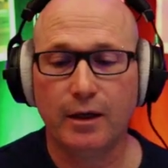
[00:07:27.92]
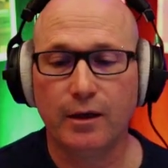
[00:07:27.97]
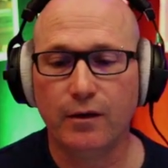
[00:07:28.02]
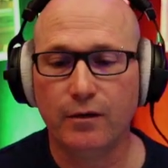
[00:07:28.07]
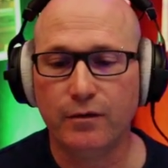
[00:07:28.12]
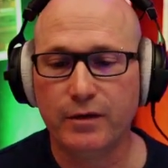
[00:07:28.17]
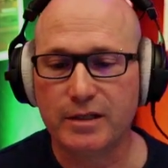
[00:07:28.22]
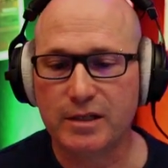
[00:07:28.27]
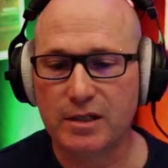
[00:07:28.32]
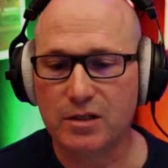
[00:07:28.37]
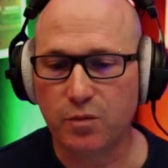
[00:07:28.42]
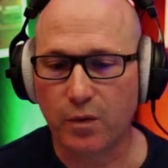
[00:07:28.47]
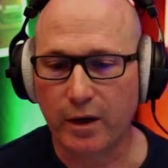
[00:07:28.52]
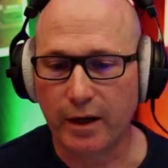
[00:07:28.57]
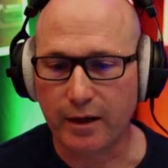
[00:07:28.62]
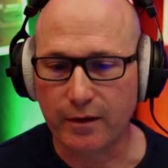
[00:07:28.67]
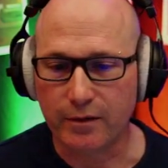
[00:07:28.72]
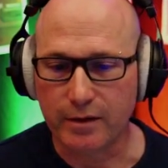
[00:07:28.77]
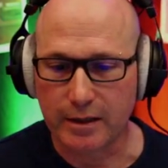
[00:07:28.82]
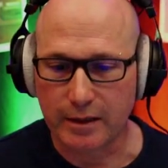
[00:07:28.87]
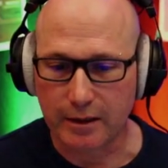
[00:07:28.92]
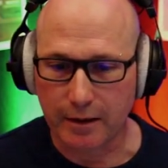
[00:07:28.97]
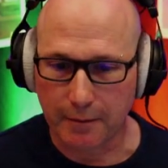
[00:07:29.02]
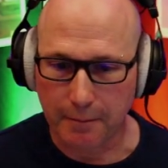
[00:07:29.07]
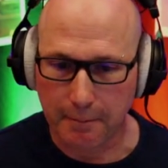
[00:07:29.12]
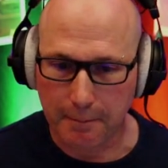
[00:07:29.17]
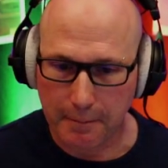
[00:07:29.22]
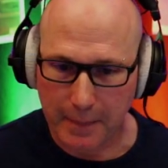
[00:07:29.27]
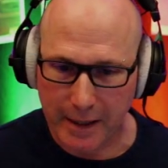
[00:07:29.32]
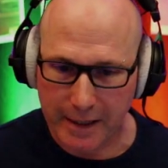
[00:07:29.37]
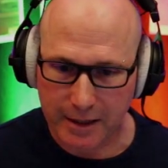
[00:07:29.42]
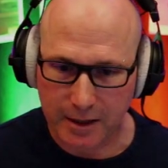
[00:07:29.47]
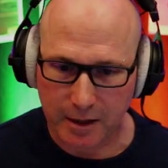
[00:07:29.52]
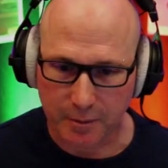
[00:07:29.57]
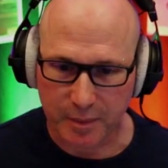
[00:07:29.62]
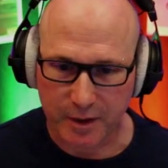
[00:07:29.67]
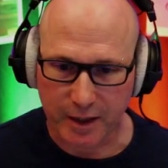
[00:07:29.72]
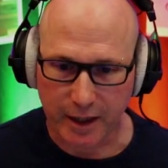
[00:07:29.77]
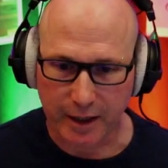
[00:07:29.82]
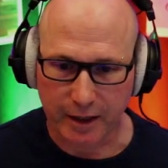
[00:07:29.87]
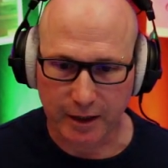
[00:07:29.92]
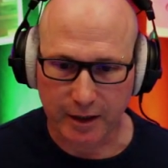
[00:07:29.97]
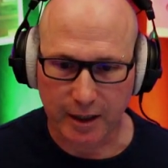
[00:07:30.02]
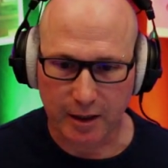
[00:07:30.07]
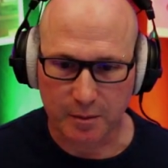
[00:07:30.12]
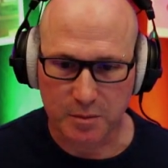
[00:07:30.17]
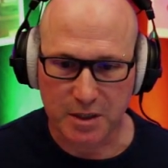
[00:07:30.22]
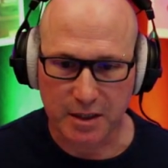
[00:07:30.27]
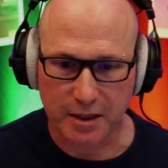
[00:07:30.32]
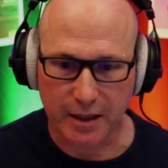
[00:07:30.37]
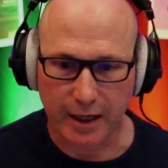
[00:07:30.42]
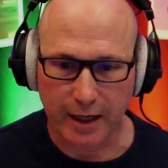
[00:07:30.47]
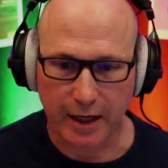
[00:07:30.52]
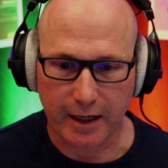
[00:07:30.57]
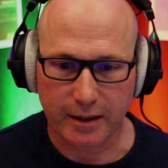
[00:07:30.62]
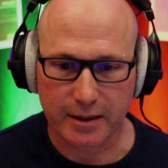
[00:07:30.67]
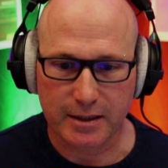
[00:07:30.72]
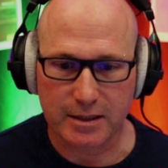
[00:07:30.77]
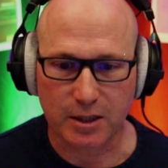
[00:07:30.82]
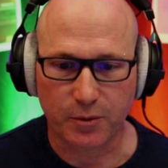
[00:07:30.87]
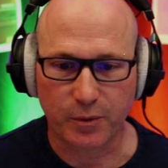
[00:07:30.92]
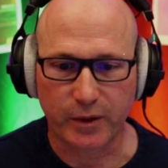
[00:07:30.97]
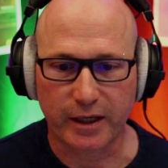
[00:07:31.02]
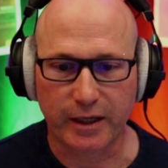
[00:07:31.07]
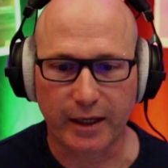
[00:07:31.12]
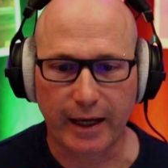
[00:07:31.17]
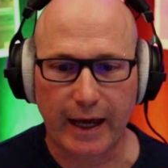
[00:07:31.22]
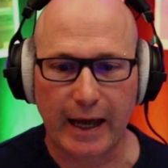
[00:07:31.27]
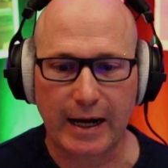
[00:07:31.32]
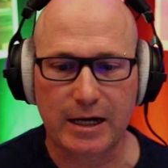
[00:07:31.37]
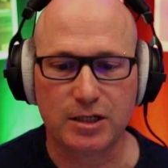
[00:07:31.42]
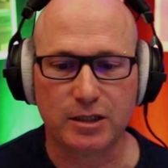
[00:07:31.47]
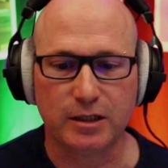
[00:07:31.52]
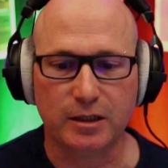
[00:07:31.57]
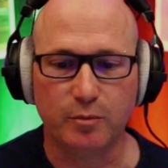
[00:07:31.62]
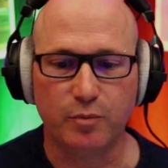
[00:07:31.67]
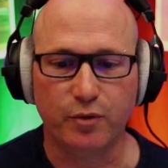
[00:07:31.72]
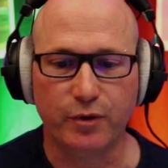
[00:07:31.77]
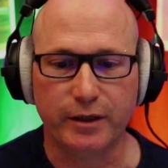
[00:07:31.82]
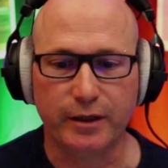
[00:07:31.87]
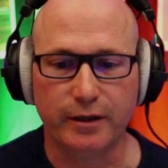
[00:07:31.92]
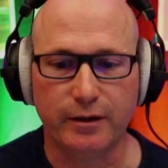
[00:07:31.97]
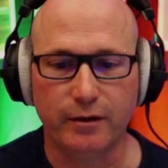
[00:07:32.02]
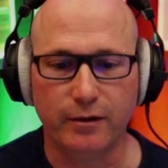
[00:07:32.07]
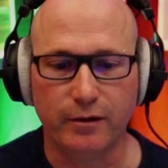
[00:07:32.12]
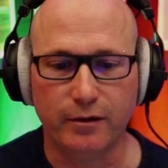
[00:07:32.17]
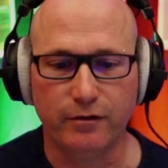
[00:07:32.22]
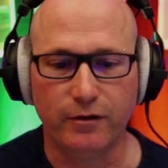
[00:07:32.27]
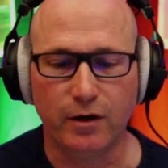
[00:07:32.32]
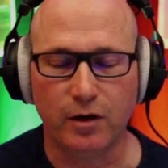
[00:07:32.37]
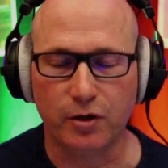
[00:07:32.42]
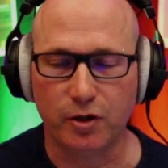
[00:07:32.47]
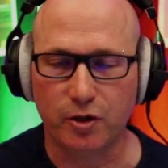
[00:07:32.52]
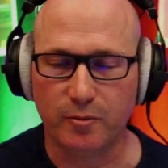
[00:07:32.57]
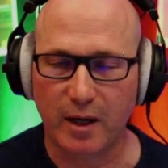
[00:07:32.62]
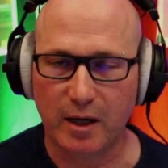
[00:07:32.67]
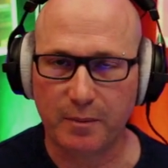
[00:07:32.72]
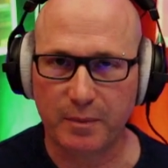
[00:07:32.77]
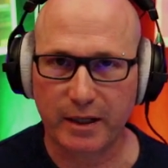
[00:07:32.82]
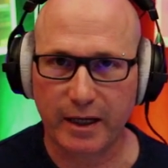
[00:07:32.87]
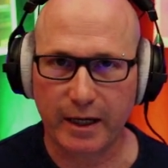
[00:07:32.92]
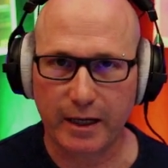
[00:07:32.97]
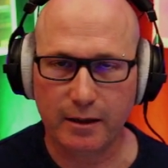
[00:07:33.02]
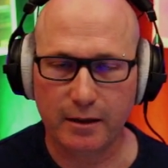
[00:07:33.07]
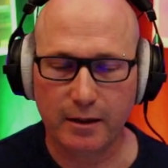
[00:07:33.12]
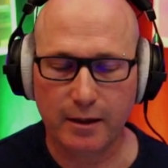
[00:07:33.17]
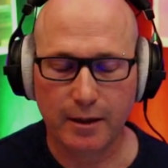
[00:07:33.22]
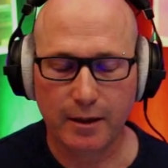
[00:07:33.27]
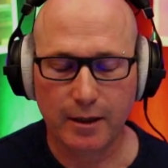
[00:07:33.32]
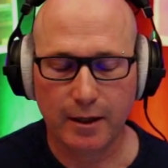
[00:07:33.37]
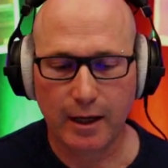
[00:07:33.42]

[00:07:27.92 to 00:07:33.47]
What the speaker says: This is where the makeup gain comes in handy, so we can actually bring the volume up again.